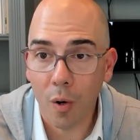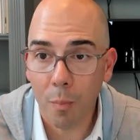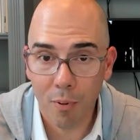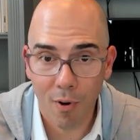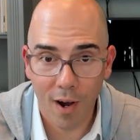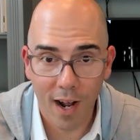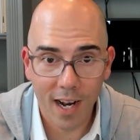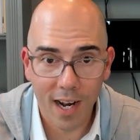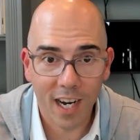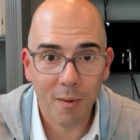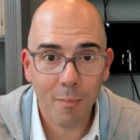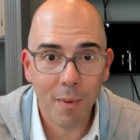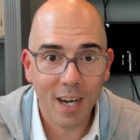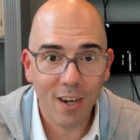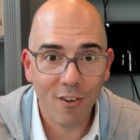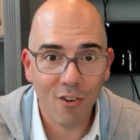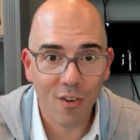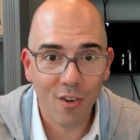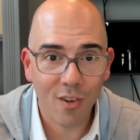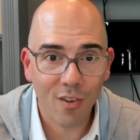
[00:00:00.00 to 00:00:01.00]
product
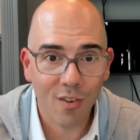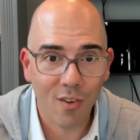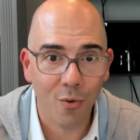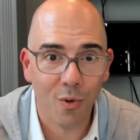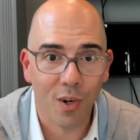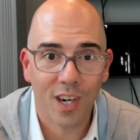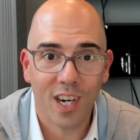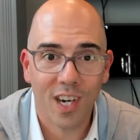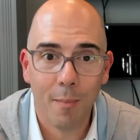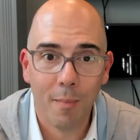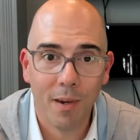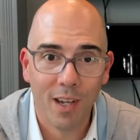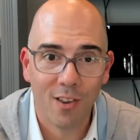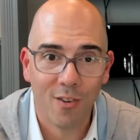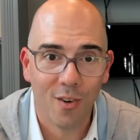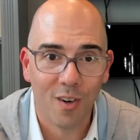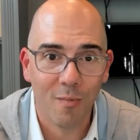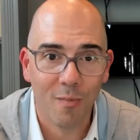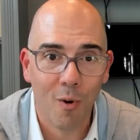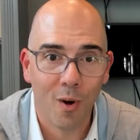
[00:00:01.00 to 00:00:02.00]
managers who are coming
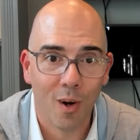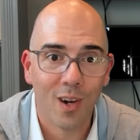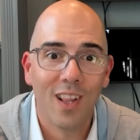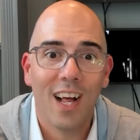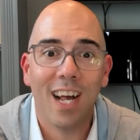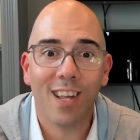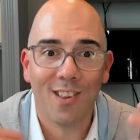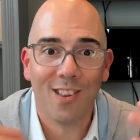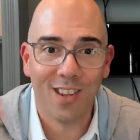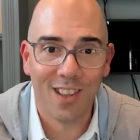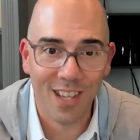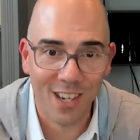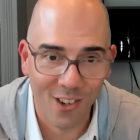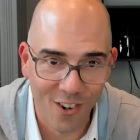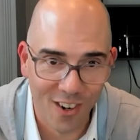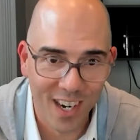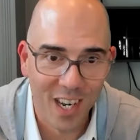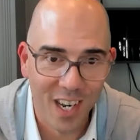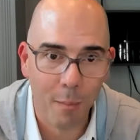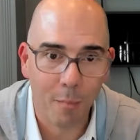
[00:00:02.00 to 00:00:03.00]
sort of more classically
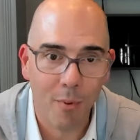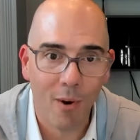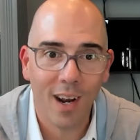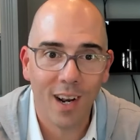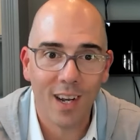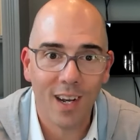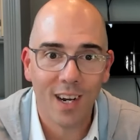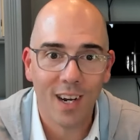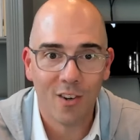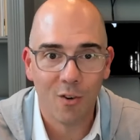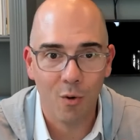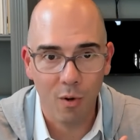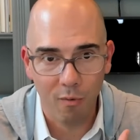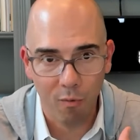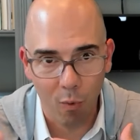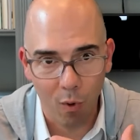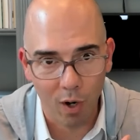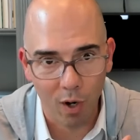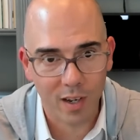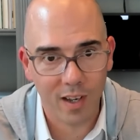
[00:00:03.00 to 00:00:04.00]
trained in product or have
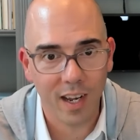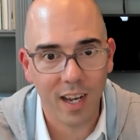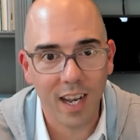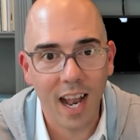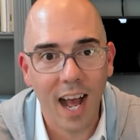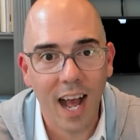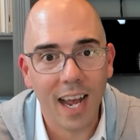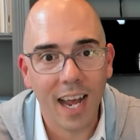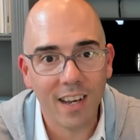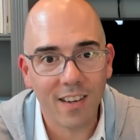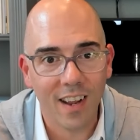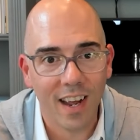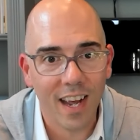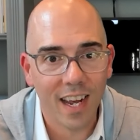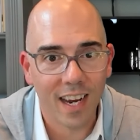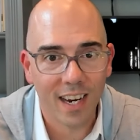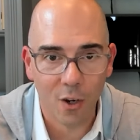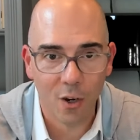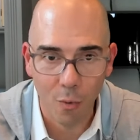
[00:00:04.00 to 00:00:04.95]
worked in high tech,